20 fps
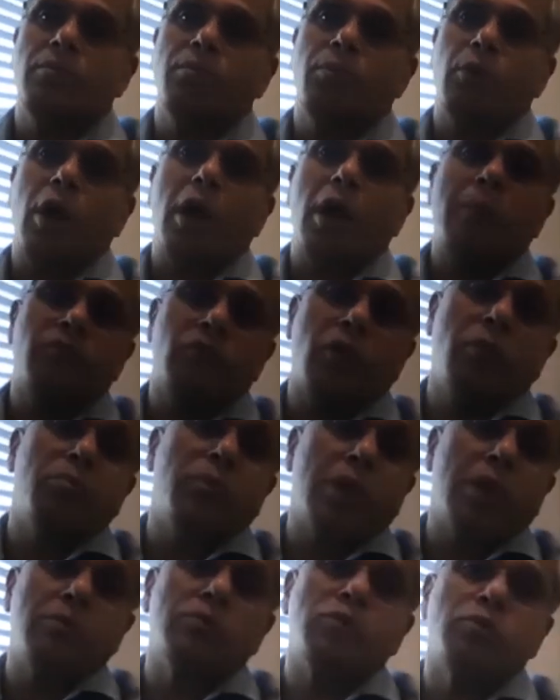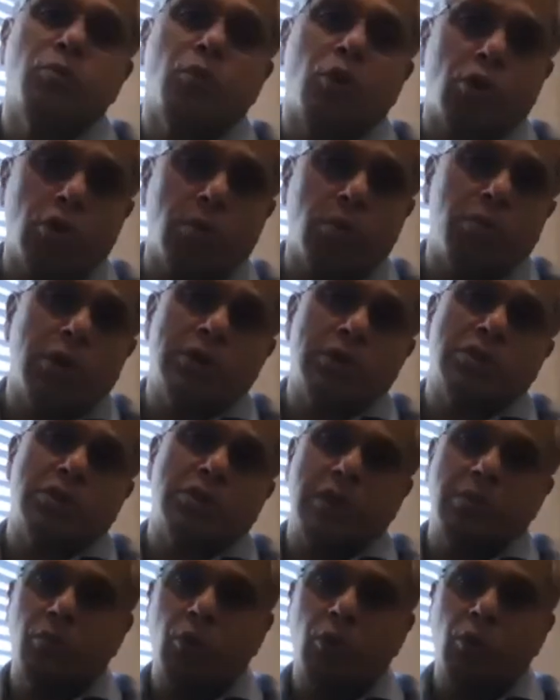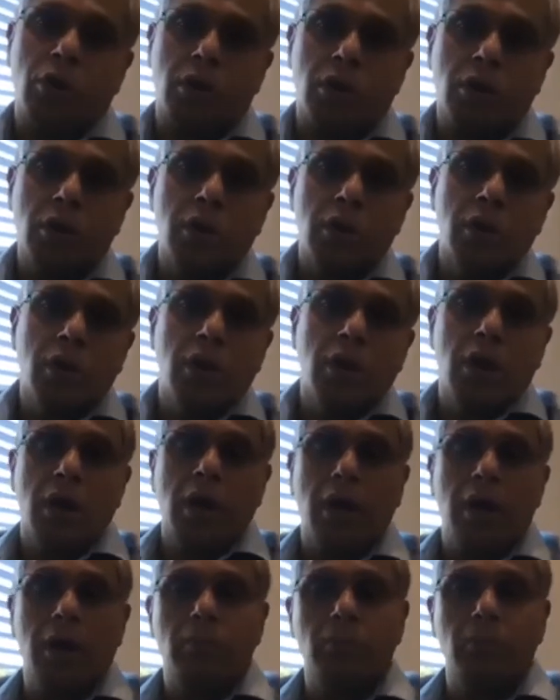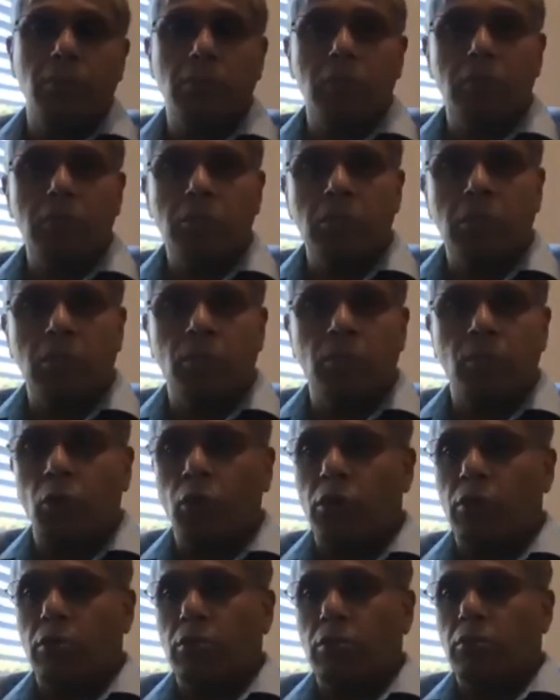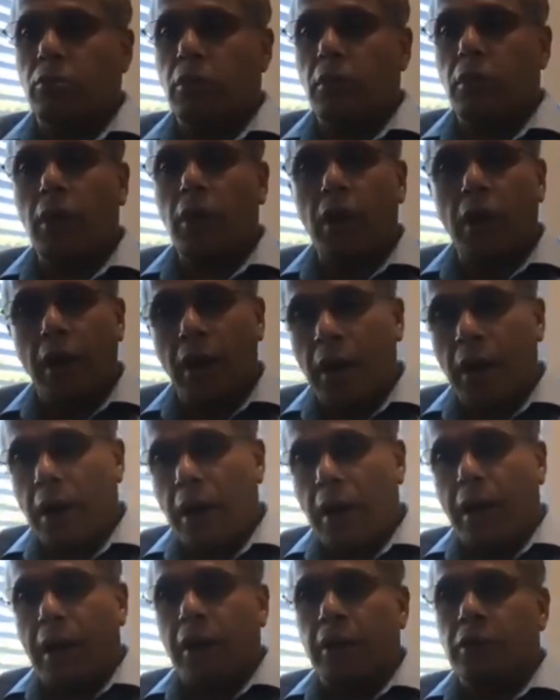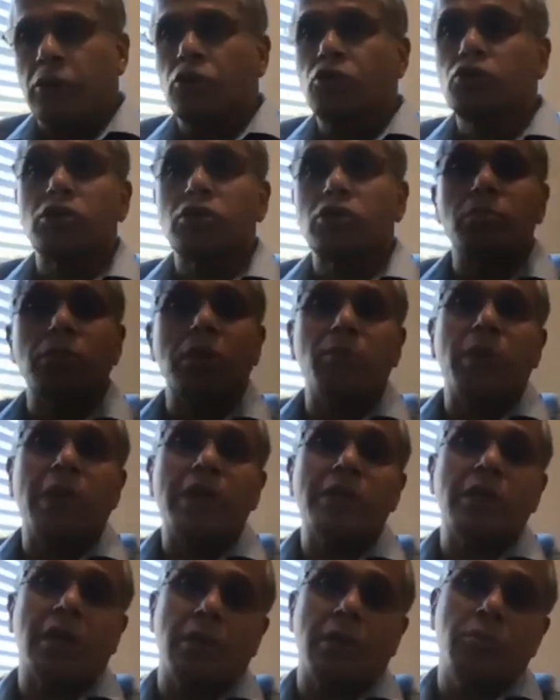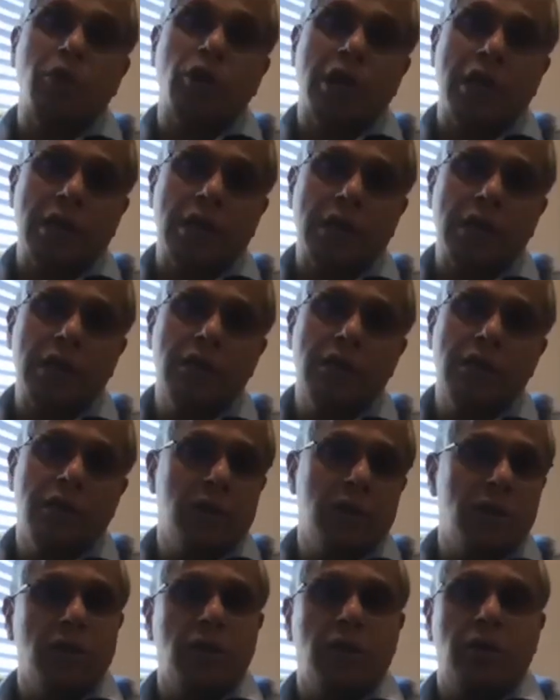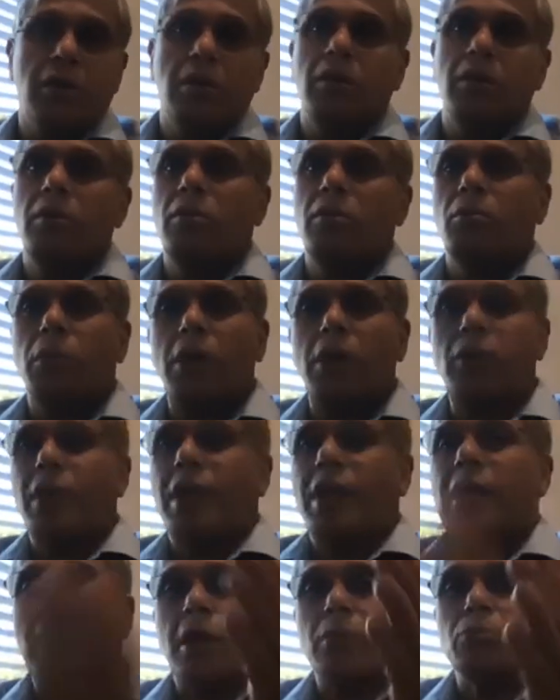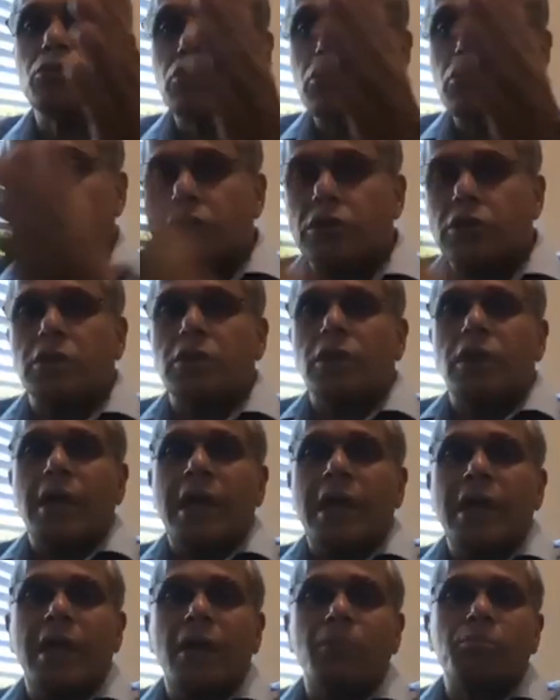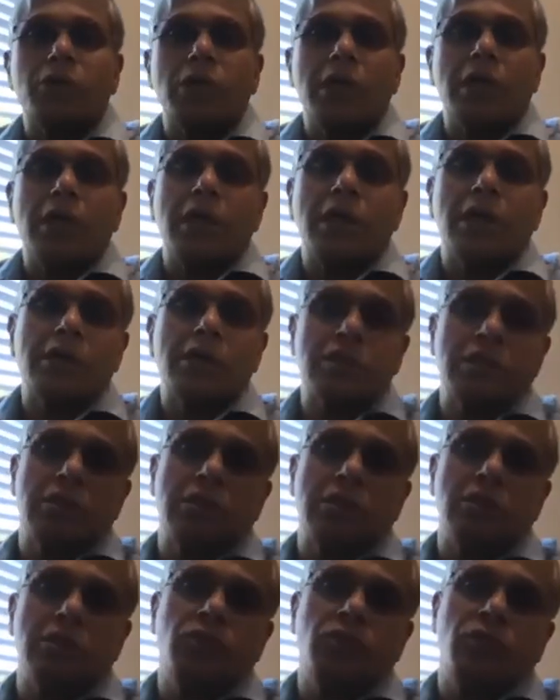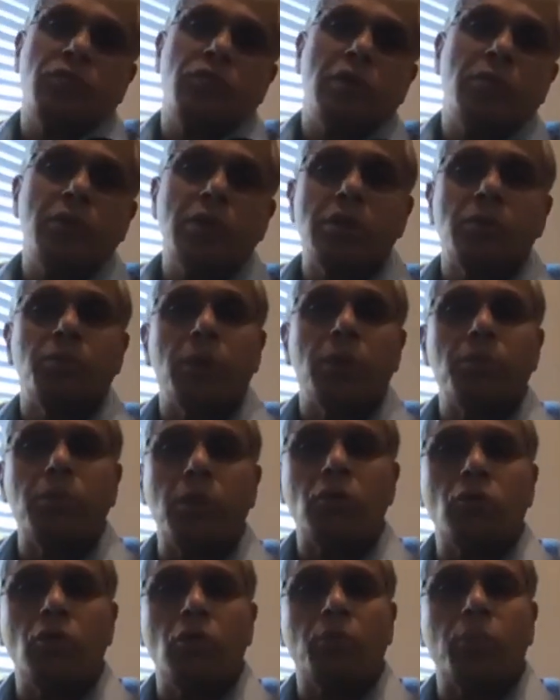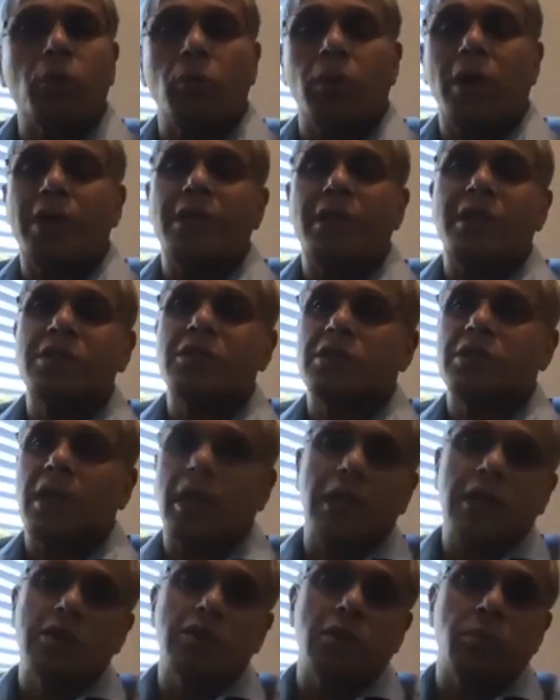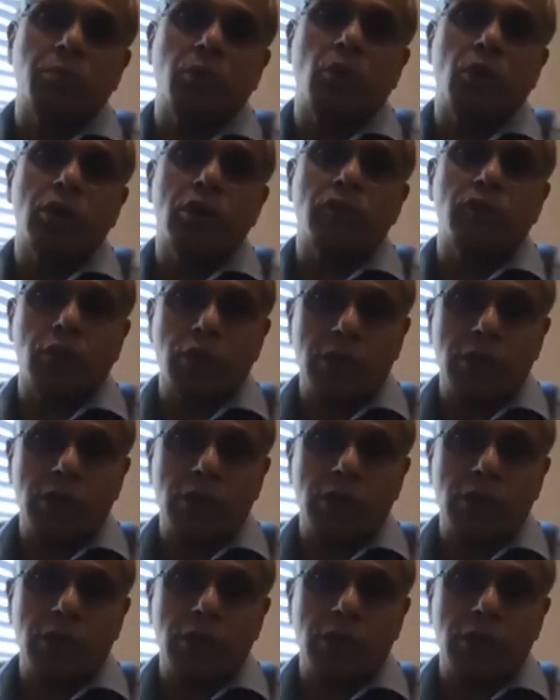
platform becomes more robust and more, uh, more usable by the community but when it comes to in-depth integration, we will be the people who provide that stellar support for